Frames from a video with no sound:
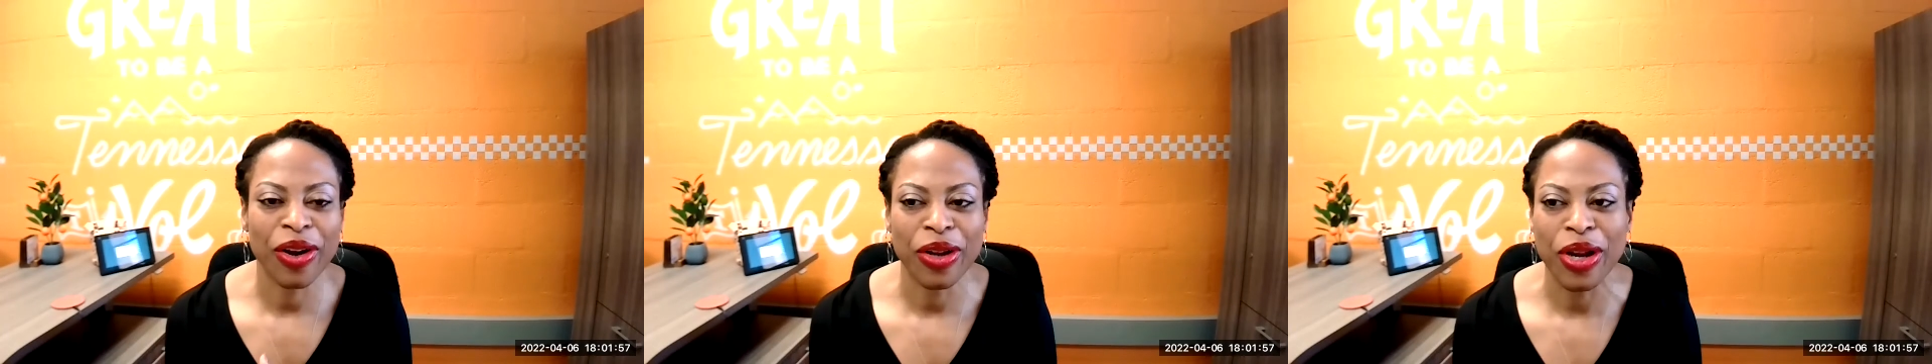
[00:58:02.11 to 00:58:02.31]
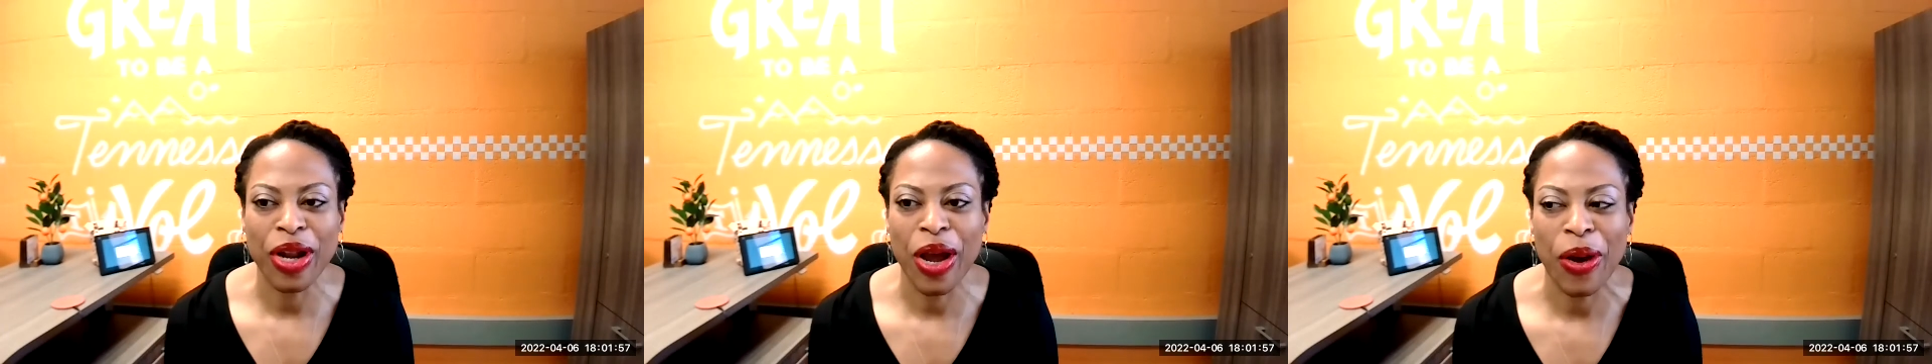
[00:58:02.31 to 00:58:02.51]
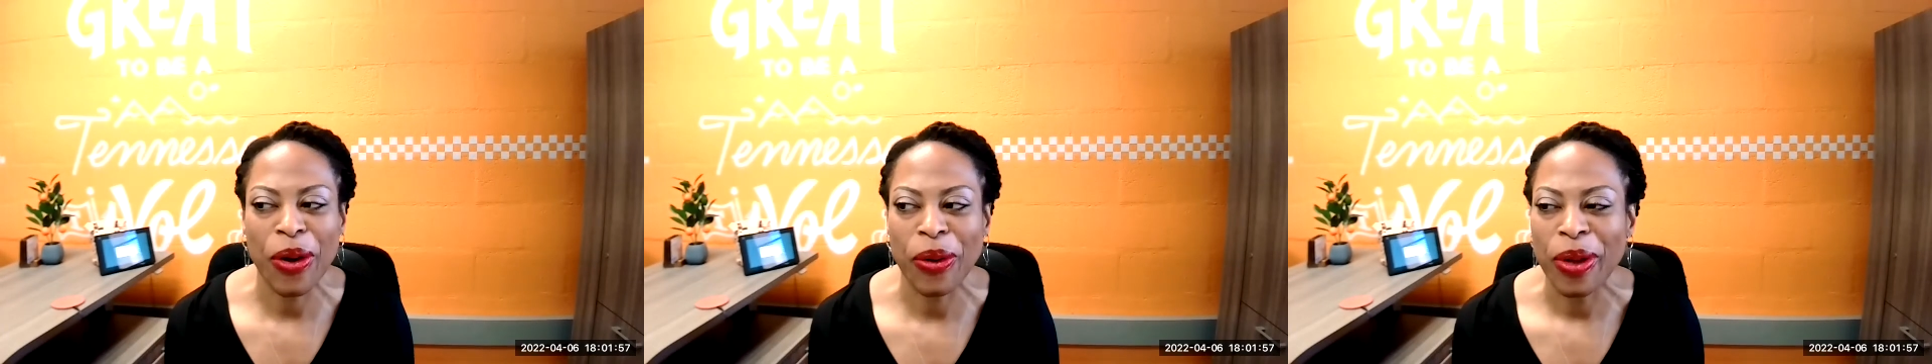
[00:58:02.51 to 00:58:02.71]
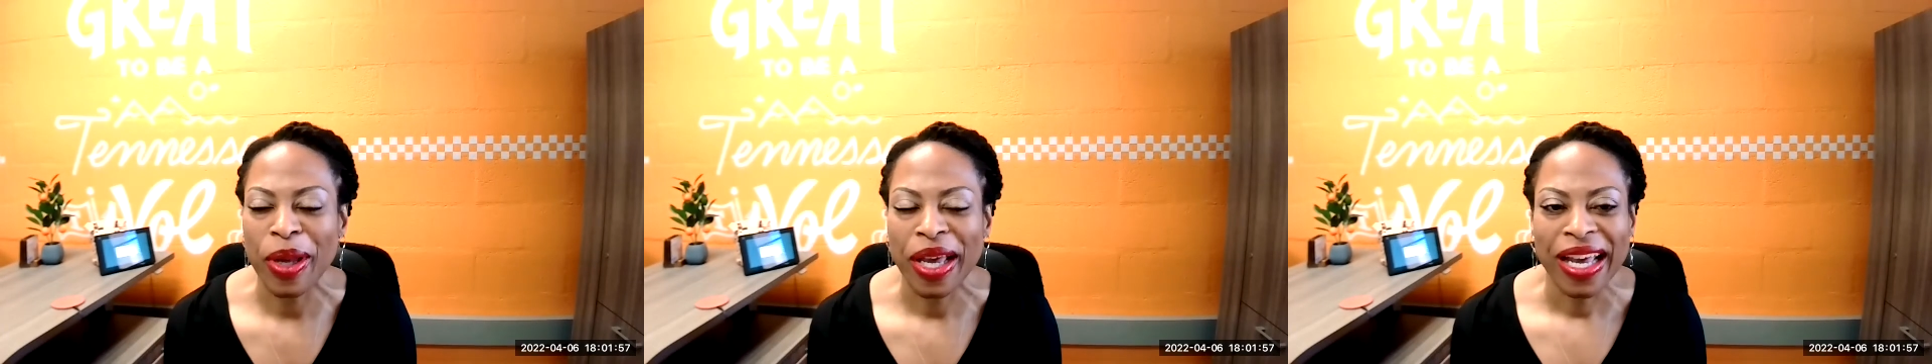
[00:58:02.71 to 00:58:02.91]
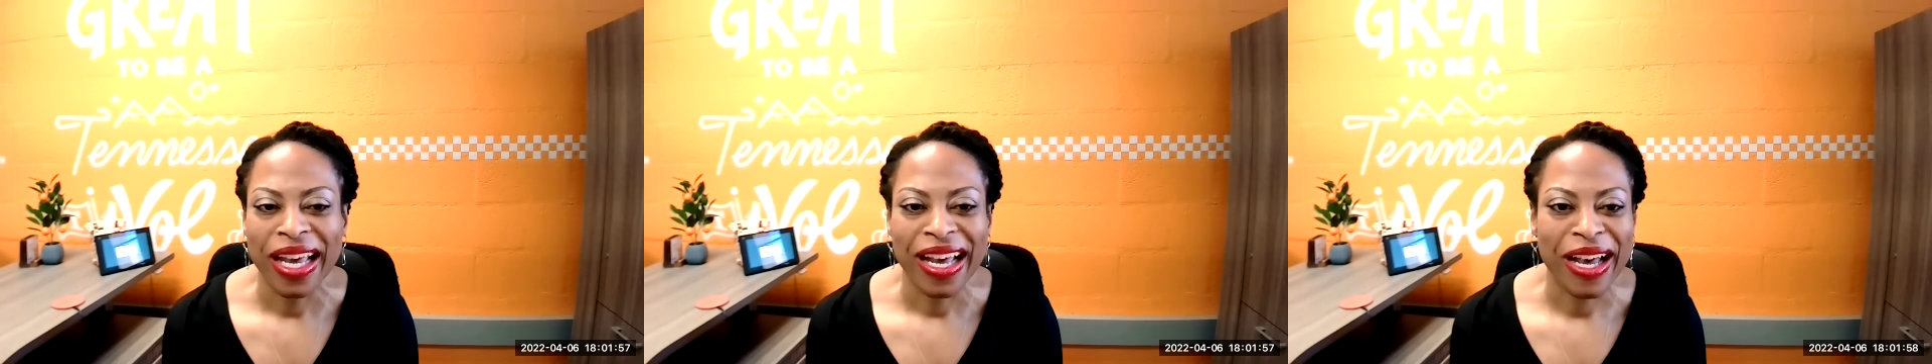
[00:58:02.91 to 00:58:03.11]
You know,
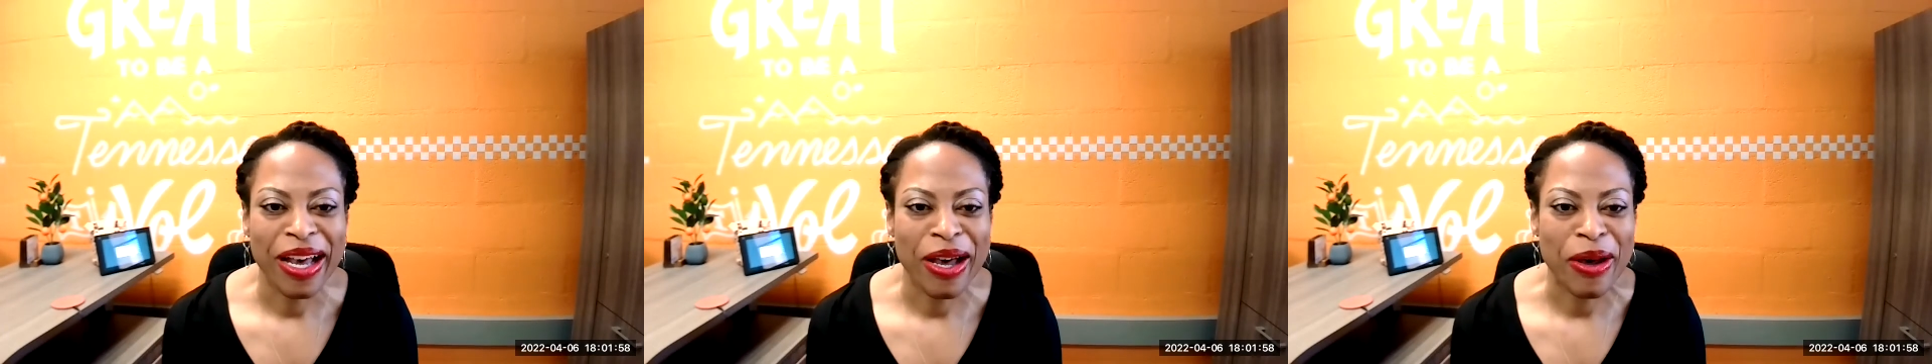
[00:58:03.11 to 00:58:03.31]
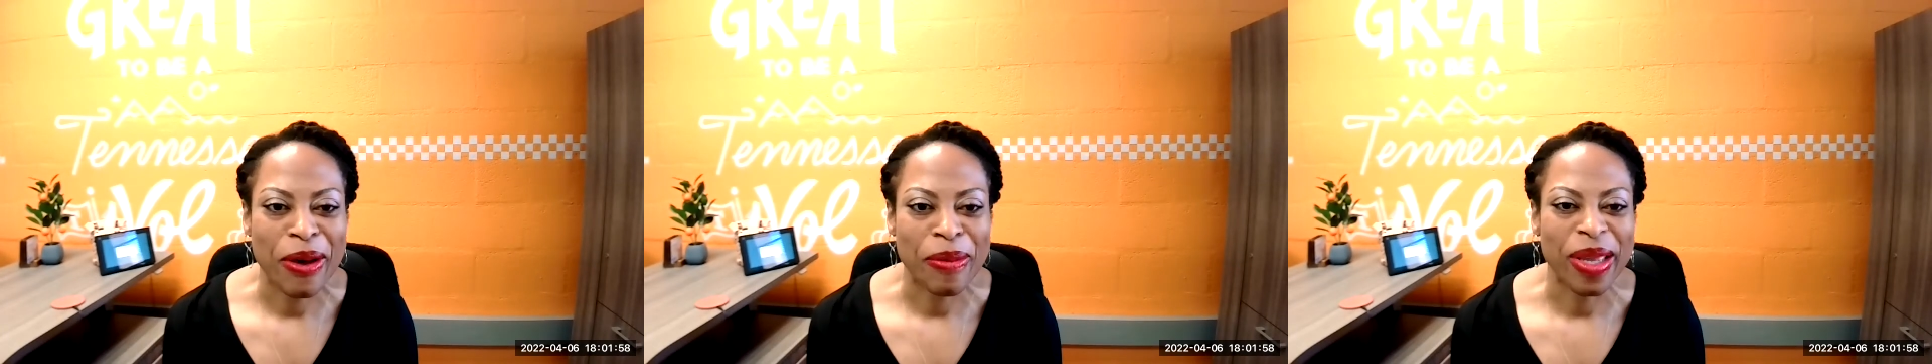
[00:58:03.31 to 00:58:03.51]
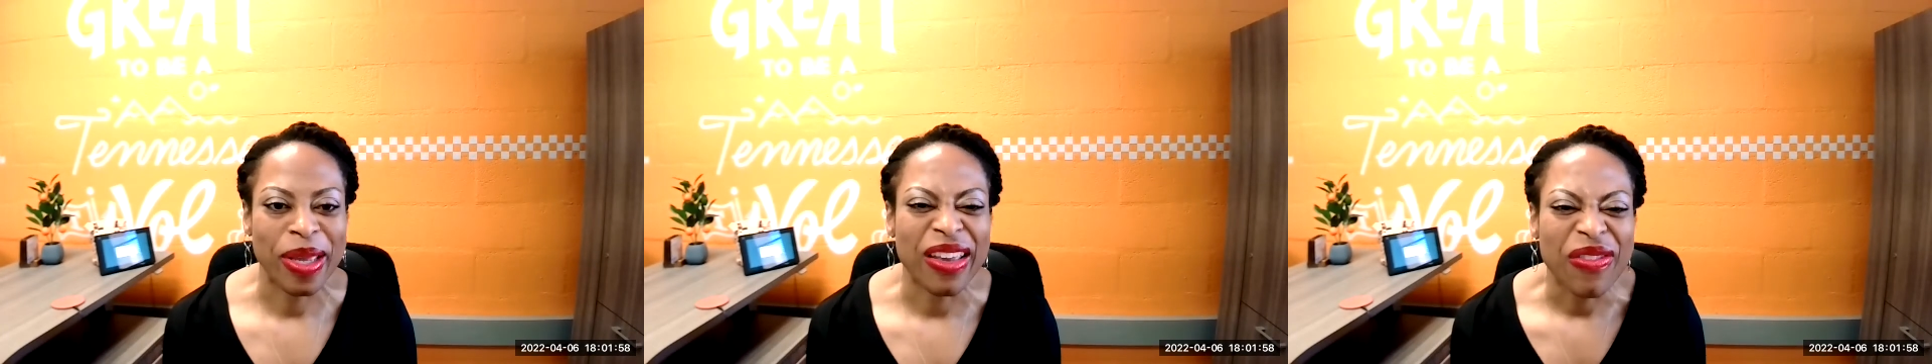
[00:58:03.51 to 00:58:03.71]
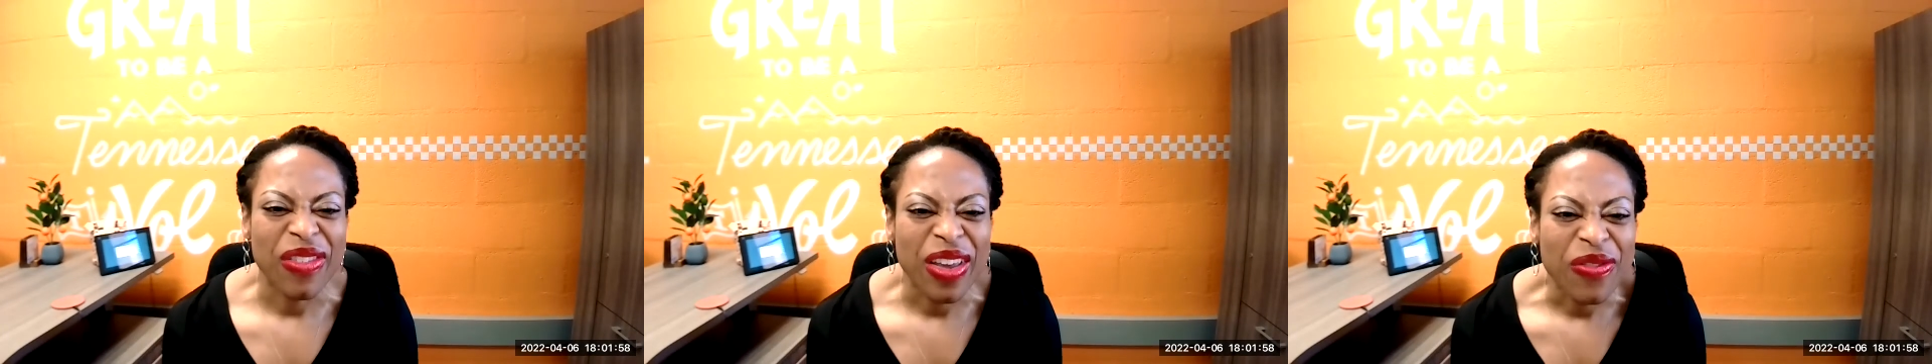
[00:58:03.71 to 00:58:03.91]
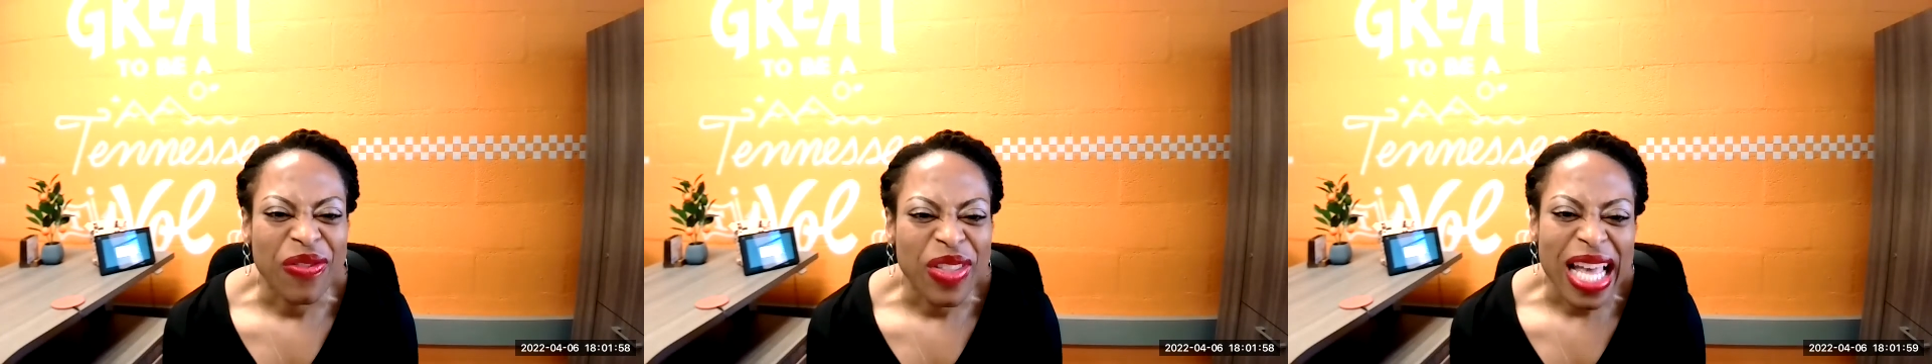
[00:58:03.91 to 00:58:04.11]
if